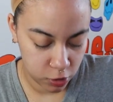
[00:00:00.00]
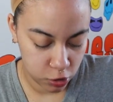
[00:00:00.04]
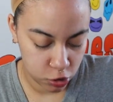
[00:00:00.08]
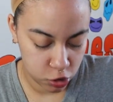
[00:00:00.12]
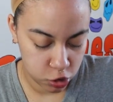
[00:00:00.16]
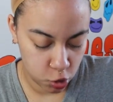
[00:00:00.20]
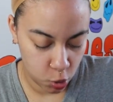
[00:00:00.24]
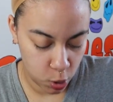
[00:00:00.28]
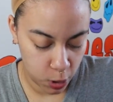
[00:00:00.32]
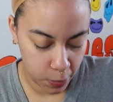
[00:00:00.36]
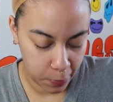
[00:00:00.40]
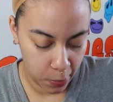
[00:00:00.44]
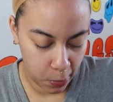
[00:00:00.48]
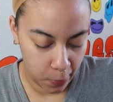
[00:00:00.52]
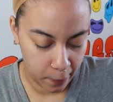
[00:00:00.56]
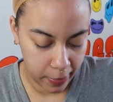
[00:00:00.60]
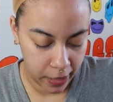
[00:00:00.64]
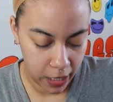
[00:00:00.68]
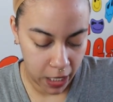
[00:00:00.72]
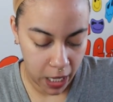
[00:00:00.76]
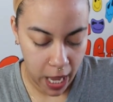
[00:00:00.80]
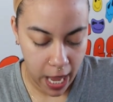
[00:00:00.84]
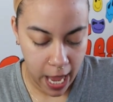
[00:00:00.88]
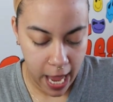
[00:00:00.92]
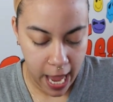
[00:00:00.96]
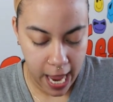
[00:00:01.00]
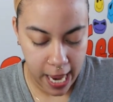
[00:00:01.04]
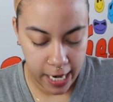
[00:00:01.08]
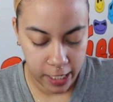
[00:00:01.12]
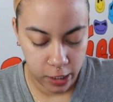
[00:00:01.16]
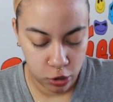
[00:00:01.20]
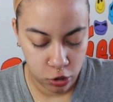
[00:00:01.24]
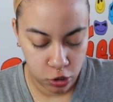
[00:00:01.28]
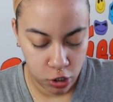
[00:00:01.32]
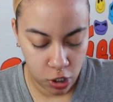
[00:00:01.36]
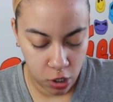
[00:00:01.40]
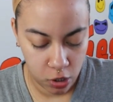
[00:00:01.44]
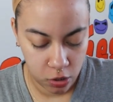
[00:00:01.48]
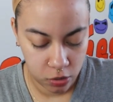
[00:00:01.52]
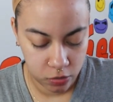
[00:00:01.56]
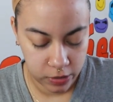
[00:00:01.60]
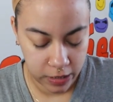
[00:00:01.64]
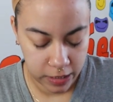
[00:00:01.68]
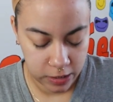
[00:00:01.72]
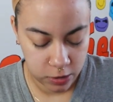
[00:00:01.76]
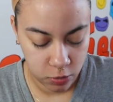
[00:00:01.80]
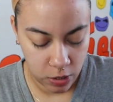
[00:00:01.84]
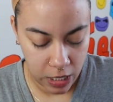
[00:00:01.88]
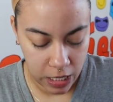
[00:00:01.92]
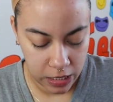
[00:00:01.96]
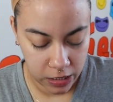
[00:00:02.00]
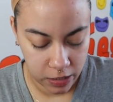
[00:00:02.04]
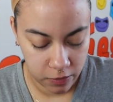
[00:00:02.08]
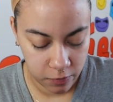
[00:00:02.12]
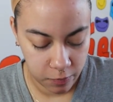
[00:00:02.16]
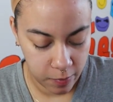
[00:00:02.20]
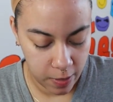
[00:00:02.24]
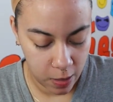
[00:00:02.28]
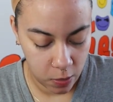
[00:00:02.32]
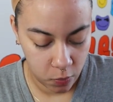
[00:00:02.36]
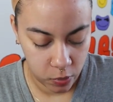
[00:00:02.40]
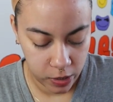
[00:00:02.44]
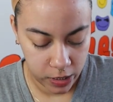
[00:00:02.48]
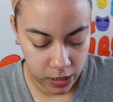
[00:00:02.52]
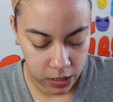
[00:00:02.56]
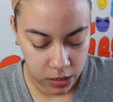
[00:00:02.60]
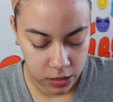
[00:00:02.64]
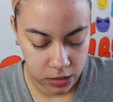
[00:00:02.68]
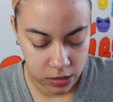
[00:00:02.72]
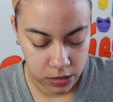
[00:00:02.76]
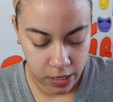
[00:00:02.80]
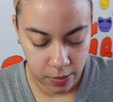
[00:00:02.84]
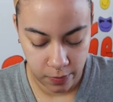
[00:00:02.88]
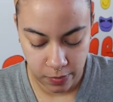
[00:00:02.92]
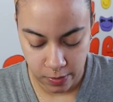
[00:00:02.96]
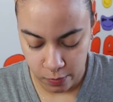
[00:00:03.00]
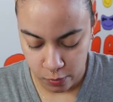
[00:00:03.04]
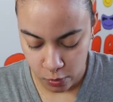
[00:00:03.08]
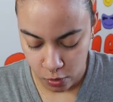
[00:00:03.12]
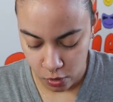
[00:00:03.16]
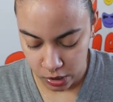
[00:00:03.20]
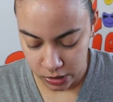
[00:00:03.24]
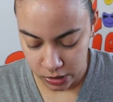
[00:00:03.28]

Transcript: a little short moment and you know that's what i love about wigs and people